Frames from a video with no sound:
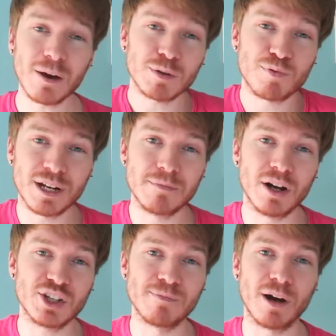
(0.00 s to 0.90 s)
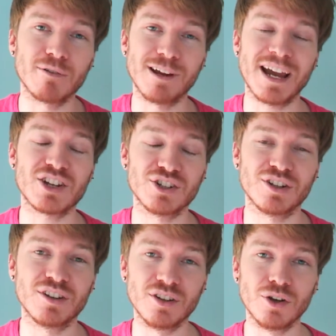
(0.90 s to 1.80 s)
That was pretty much my reaction
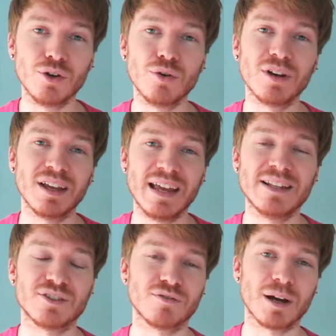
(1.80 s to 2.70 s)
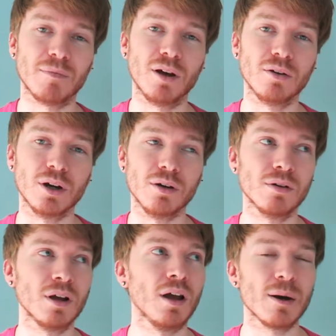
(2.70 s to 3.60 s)
to the new Instagram
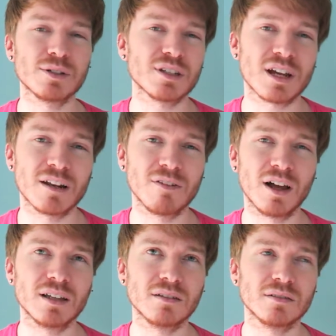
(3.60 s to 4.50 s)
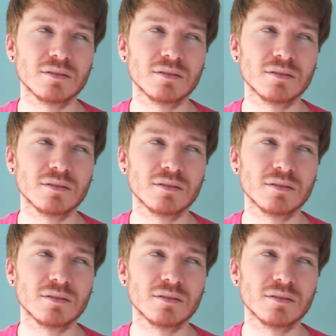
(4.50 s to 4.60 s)
logo. I was just kind of like,